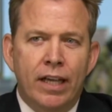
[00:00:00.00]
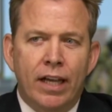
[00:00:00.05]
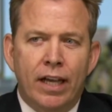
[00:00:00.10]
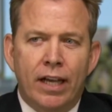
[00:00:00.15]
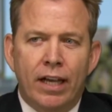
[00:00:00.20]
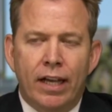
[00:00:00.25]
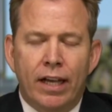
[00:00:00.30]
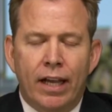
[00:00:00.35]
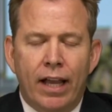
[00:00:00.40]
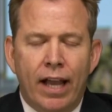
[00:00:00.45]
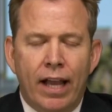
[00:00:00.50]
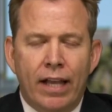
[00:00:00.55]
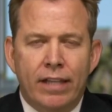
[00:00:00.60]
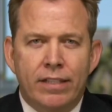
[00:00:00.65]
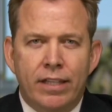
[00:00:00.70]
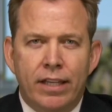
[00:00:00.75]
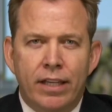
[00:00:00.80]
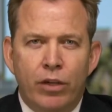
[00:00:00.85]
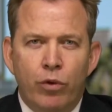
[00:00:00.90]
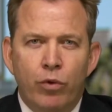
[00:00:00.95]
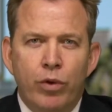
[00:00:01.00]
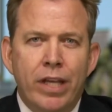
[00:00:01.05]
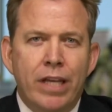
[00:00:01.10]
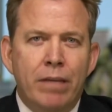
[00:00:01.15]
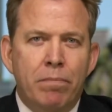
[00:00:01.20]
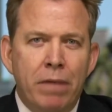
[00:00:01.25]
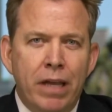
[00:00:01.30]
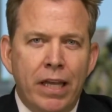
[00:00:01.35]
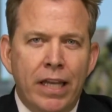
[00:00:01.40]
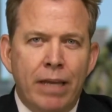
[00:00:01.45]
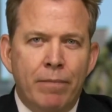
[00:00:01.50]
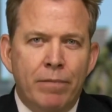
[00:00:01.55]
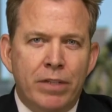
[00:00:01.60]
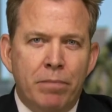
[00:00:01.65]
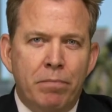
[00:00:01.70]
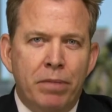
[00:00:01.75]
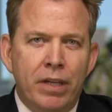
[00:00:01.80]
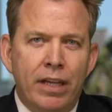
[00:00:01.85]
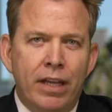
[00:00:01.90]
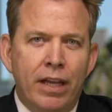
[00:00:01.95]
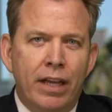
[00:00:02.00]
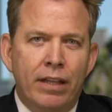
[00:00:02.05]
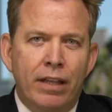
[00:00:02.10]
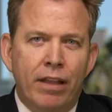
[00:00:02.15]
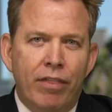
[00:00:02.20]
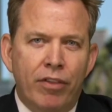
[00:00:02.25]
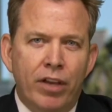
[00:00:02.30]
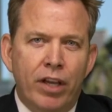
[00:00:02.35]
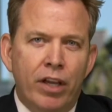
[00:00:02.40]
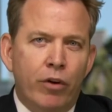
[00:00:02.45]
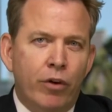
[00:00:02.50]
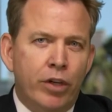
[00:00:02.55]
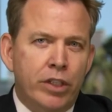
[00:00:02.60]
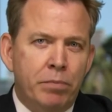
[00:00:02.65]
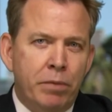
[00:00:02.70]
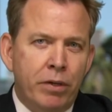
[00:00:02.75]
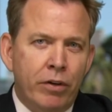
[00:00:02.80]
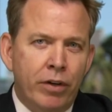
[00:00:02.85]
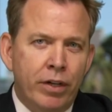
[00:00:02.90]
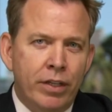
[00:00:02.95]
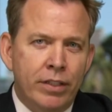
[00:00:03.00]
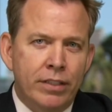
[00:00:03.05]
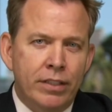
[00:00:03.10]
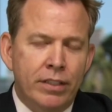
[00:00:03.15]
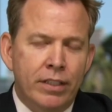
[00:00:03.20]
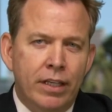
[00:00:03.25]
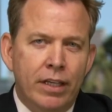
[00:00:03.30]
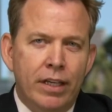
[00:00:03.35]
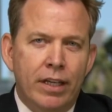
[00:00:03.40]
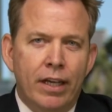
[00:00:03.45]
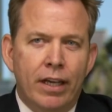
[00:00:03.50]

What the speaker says: as a unique medium to be in the theater experience.